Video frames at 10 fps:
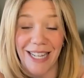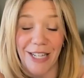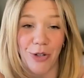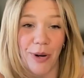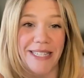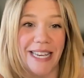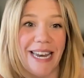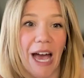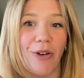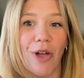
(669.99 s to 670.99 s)
That's crazy.
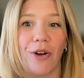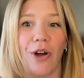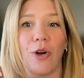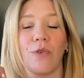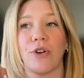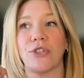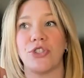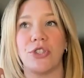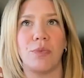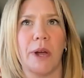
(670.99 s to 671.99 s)
Now y'all are
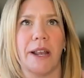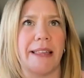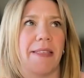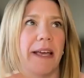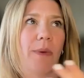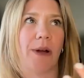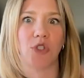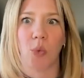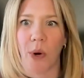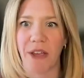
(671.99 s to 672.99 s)
over, I think
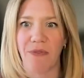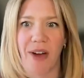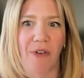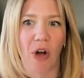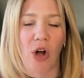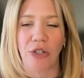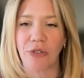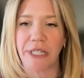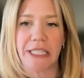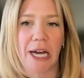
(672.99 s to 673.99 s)
around
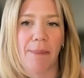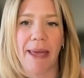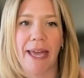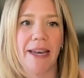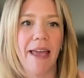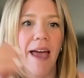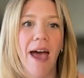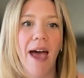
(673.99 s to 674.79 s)
2,500 come in.